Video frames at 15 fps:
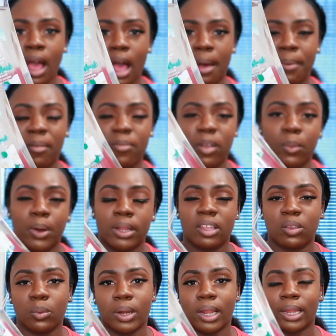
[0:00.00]
Um, I've been wearing
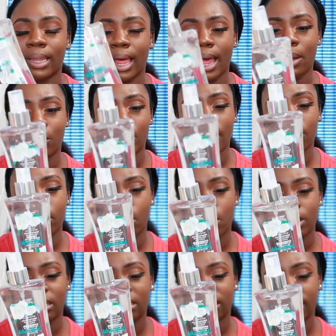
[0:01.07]
this one a lot when I'm
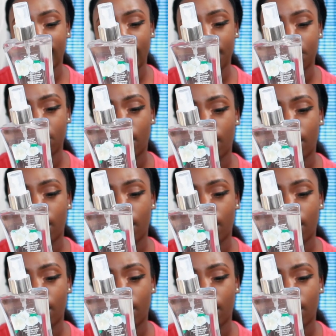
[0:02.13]
going to sleep.